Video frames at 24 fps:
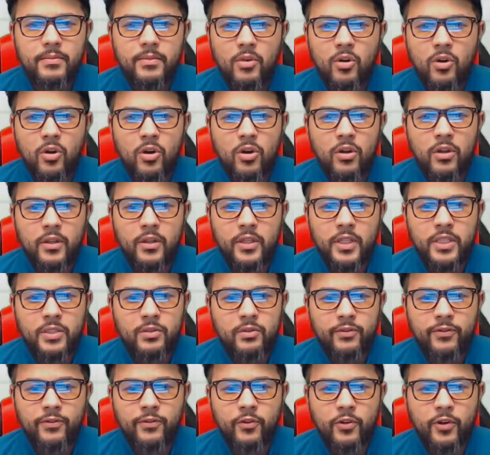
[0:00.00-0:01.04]
all of these
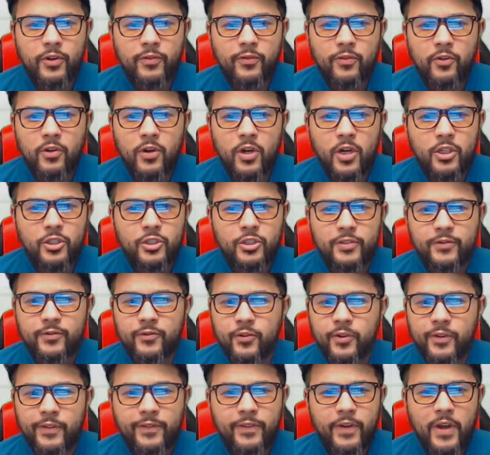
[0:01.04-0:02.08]
were 4,400,
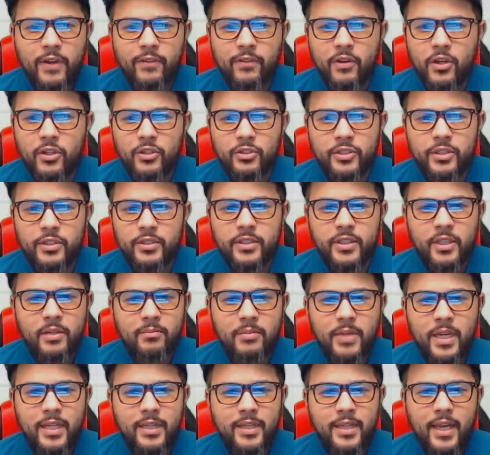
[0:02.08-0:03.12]
4,500, something
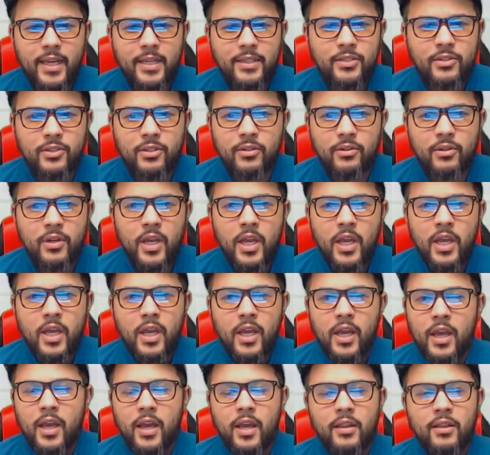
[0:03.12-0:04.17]
like that. So
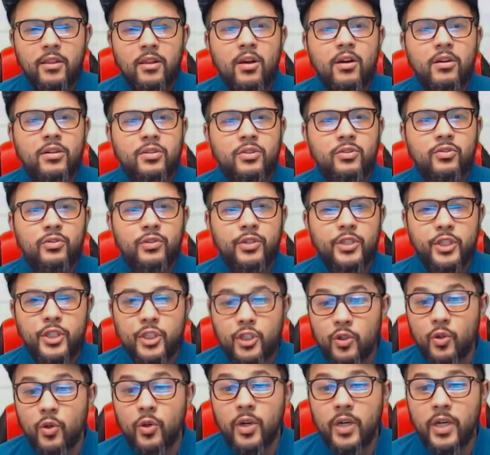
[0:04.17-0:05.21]
long story
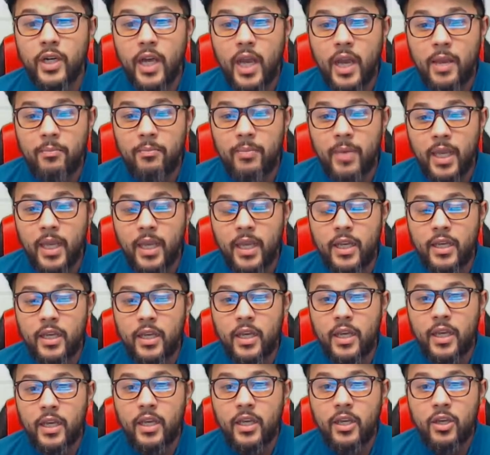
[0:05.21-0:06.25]
short, I made
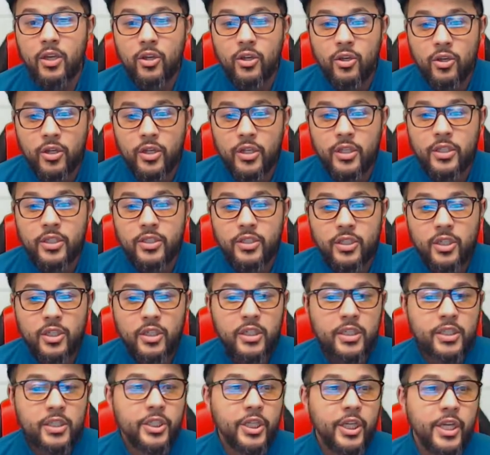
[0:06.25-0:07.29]
a good chunk
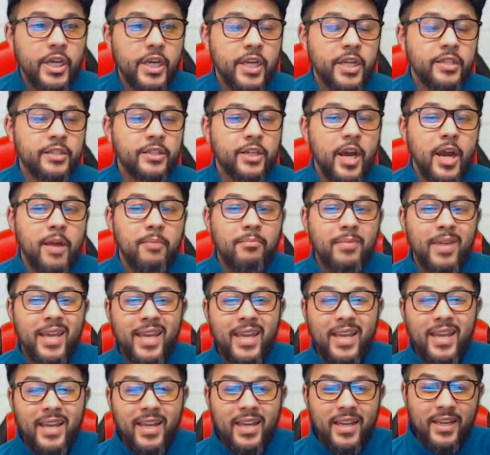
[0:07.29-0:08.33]
of change. I
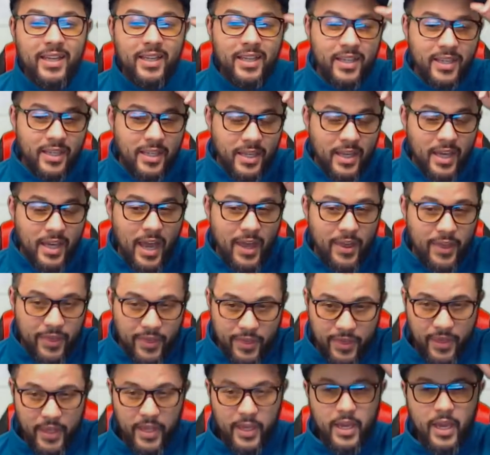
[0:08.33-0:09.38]
made, I
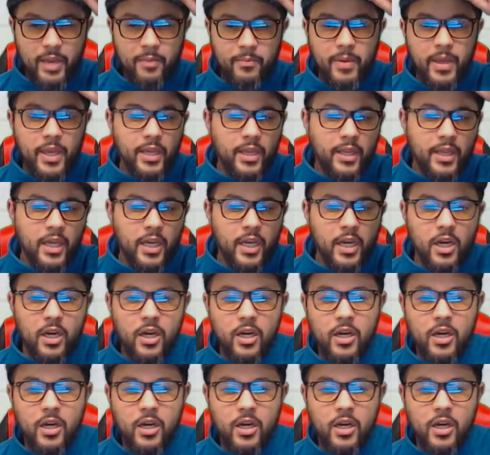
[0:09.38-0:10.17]
think I made like a